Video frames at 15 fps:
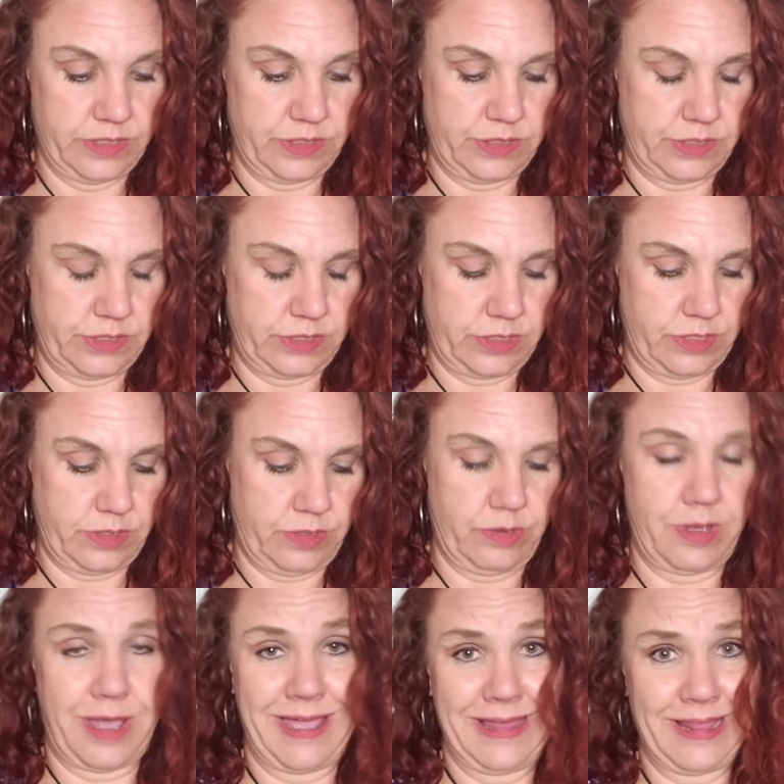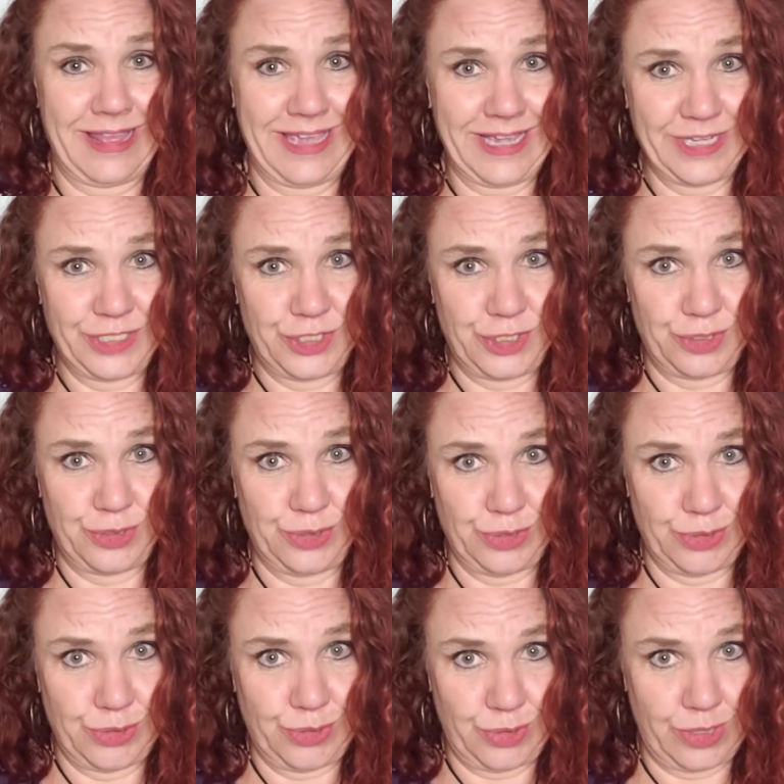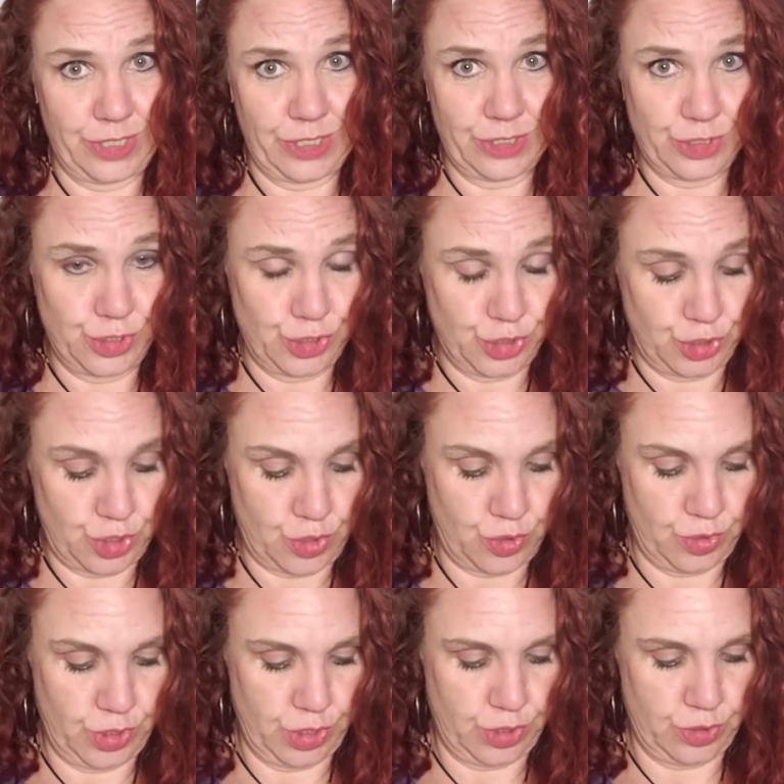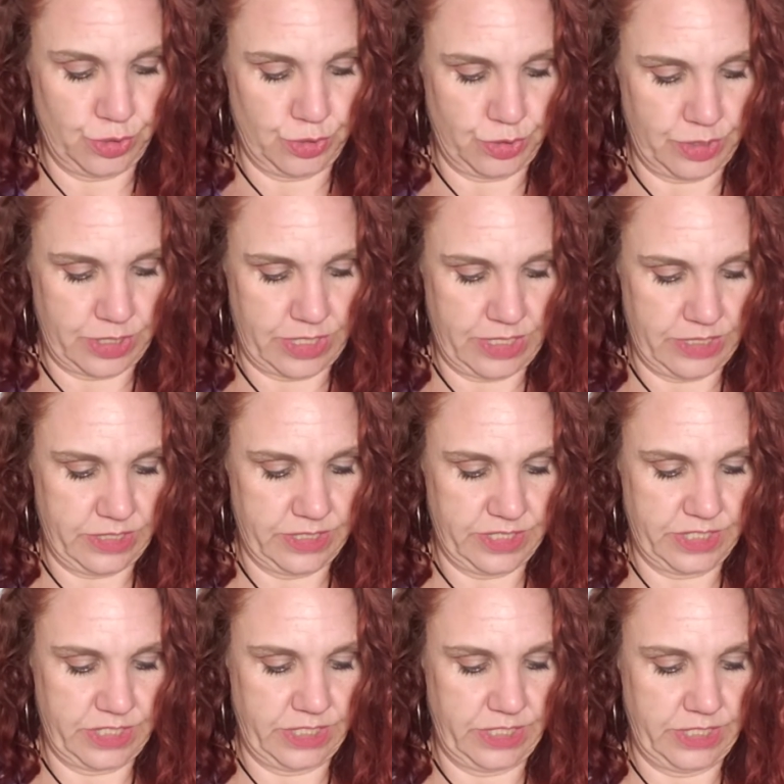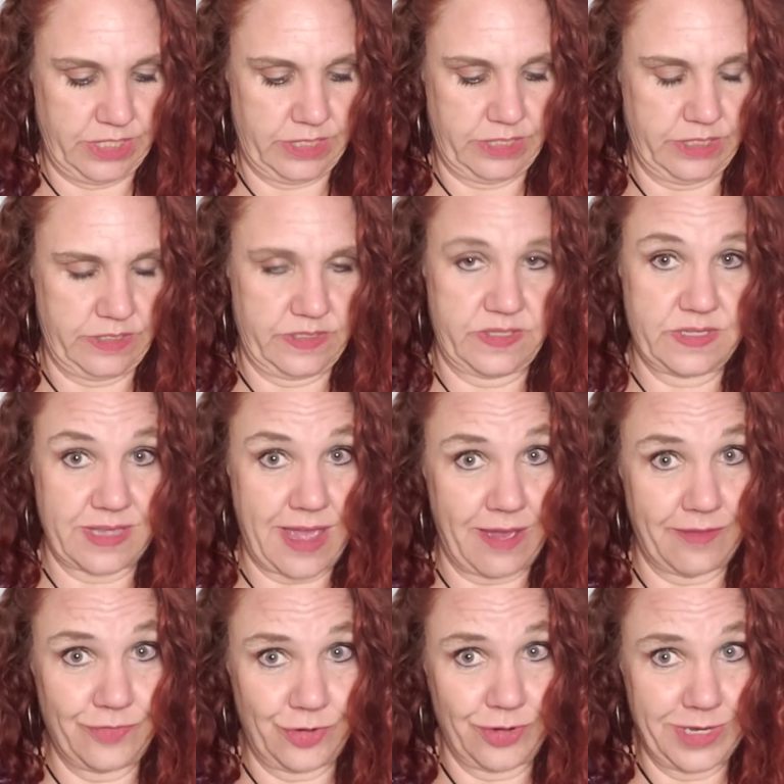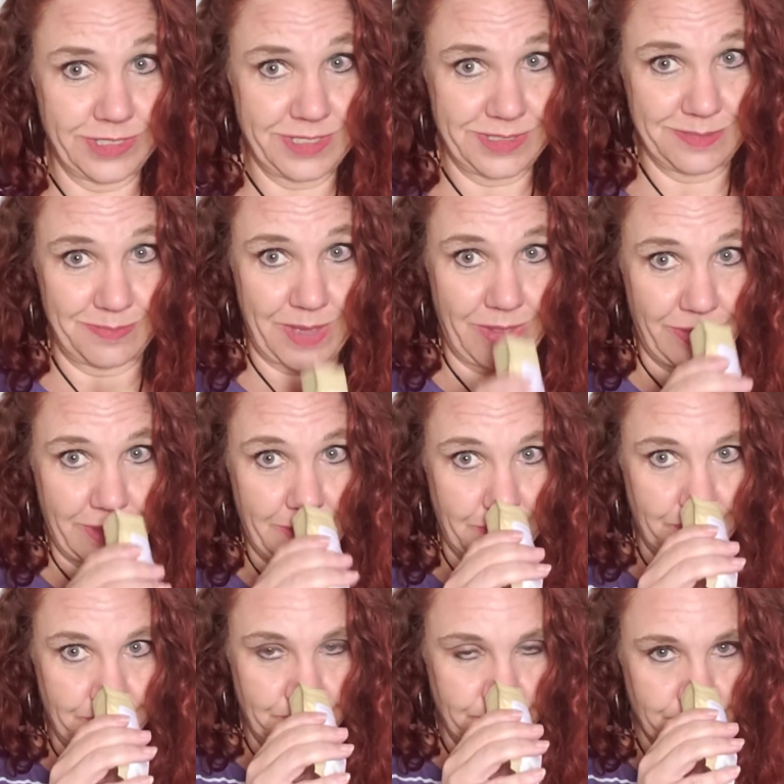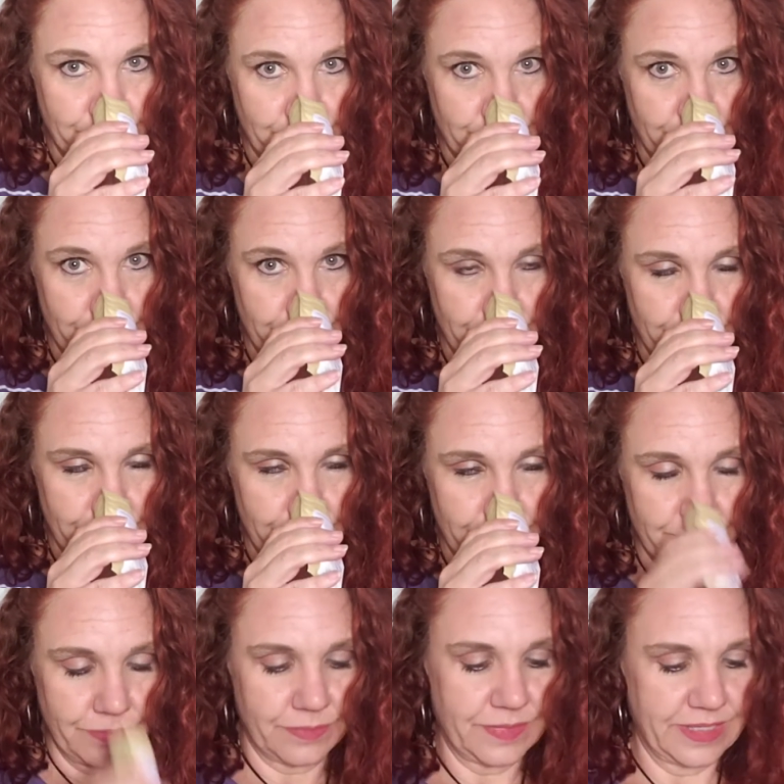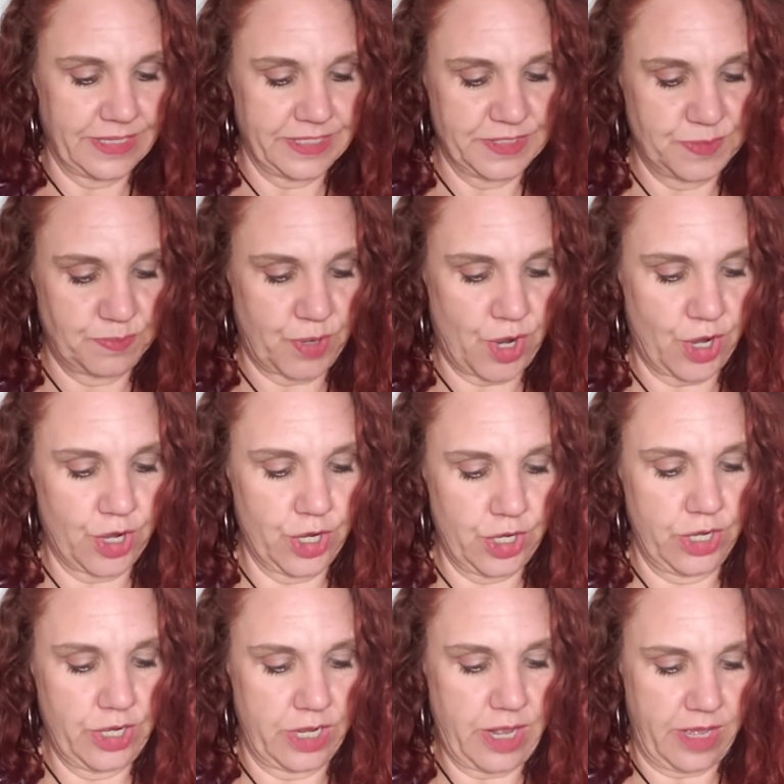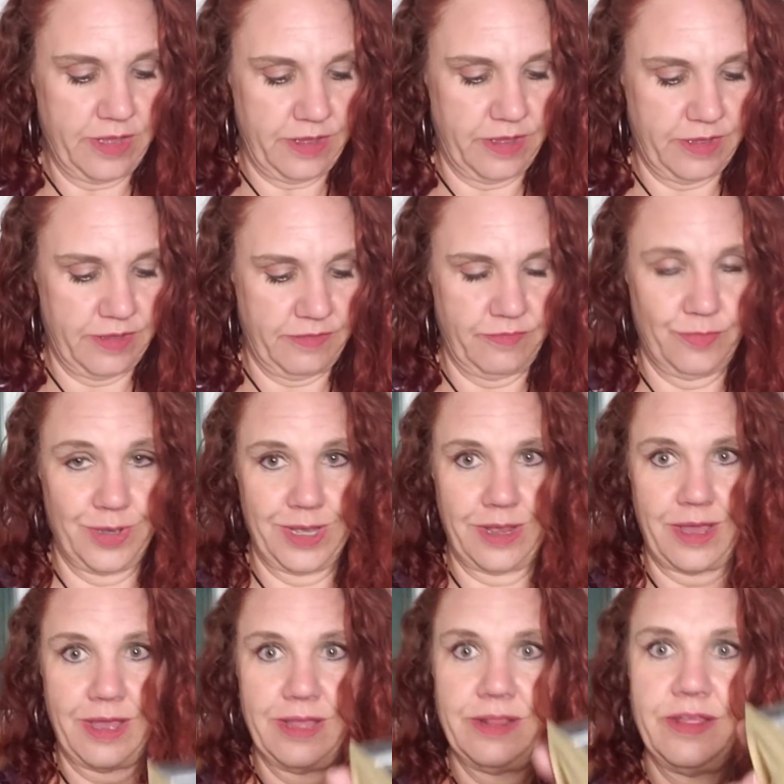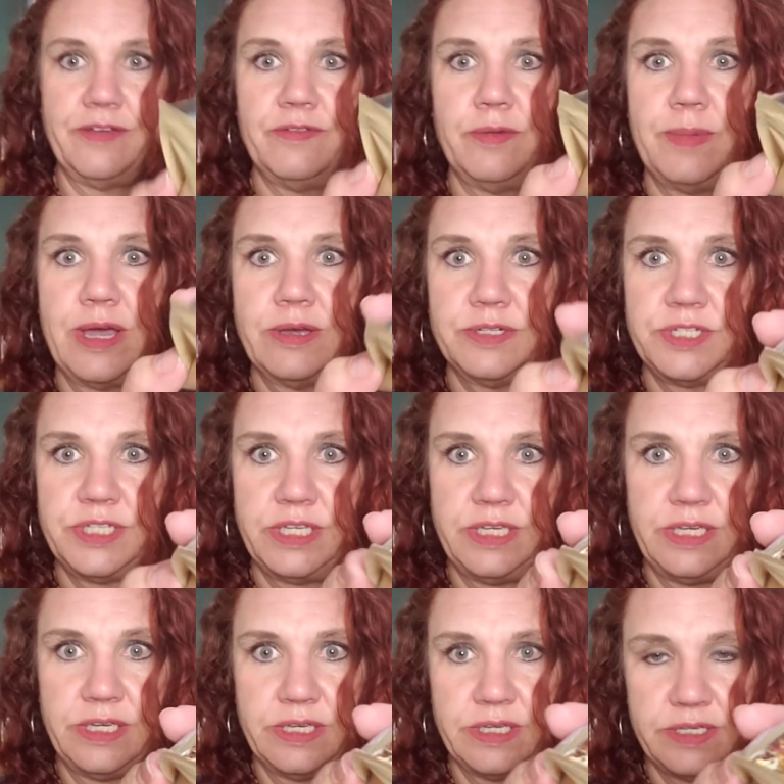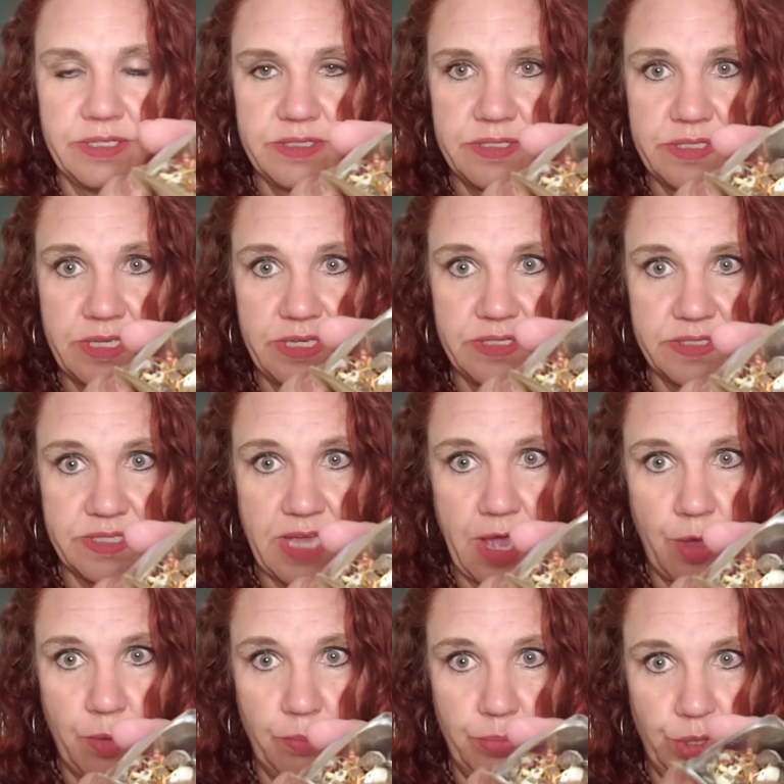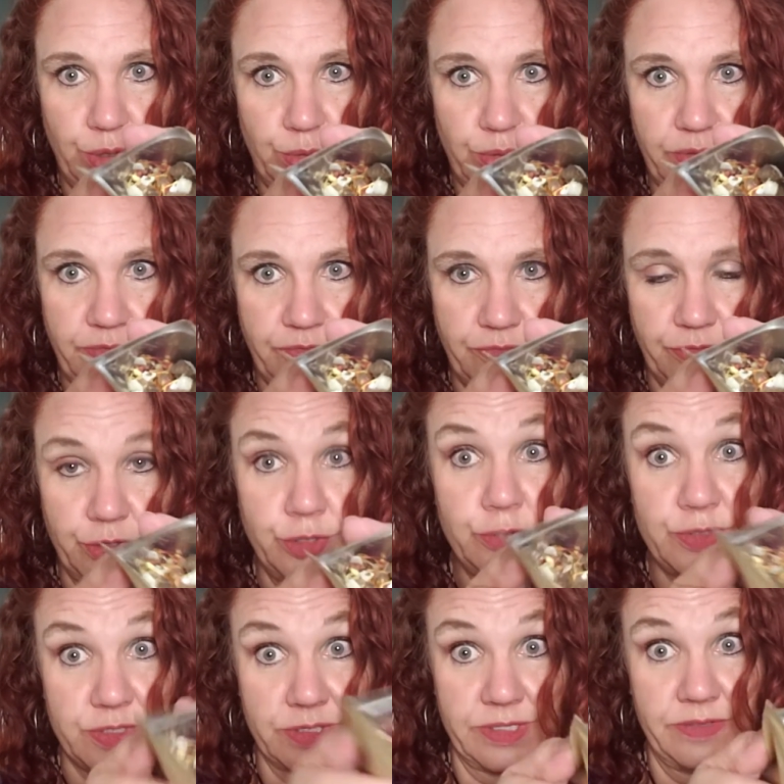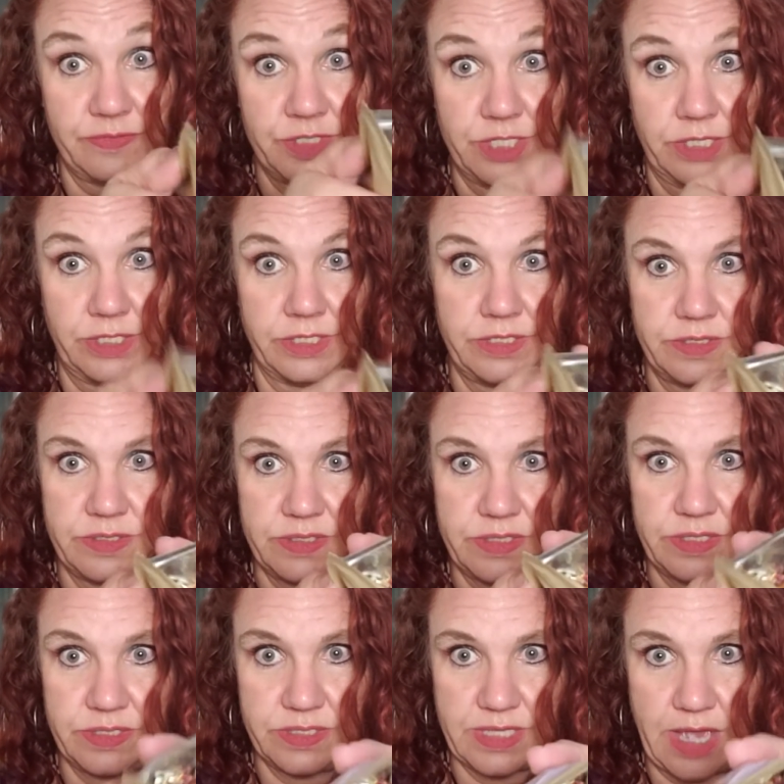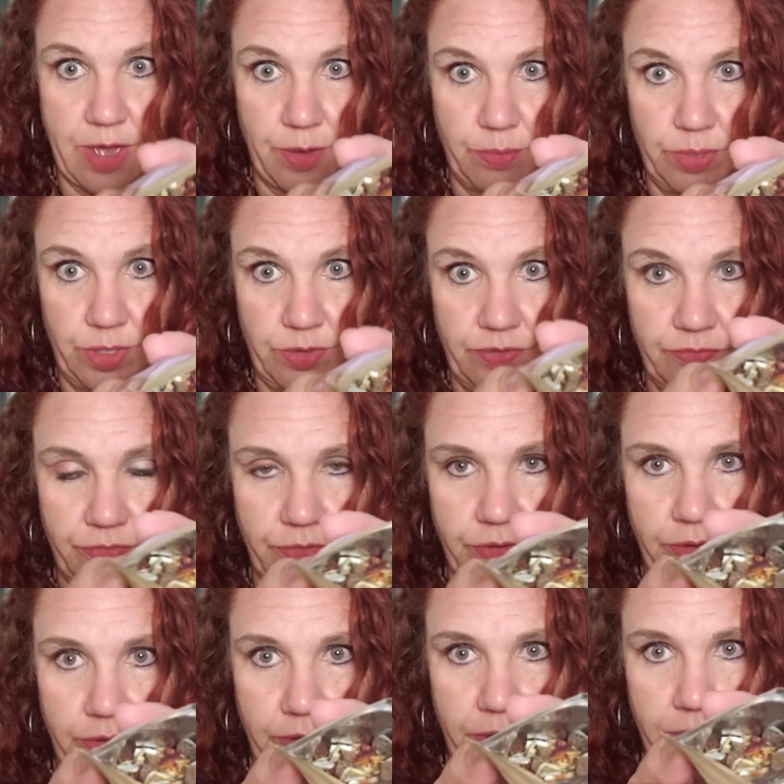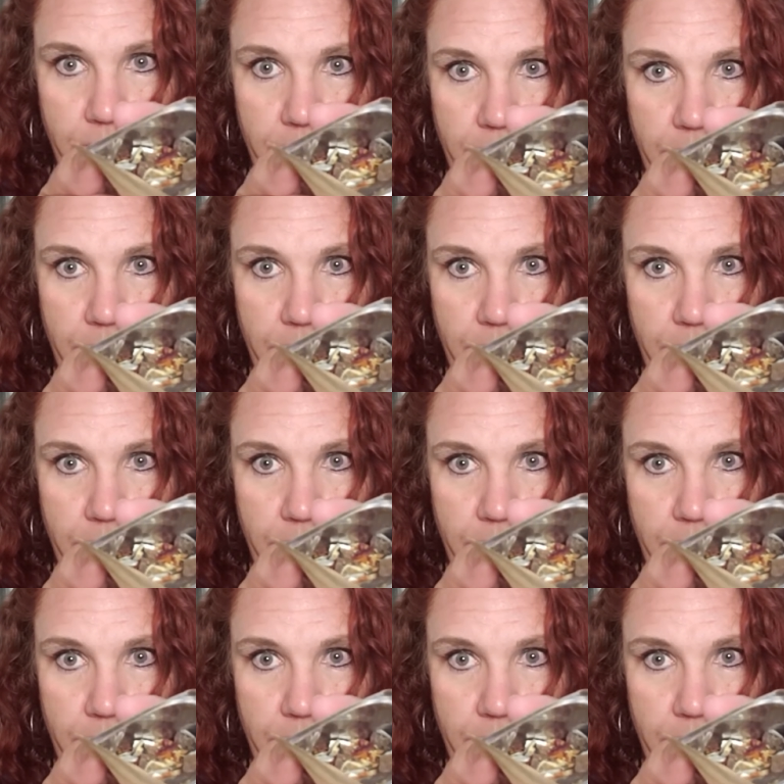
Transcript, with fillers: So I like to show you the teas after I smell them, because part of what I love about teas is how beautiful, loose leaf teas, is how beautiful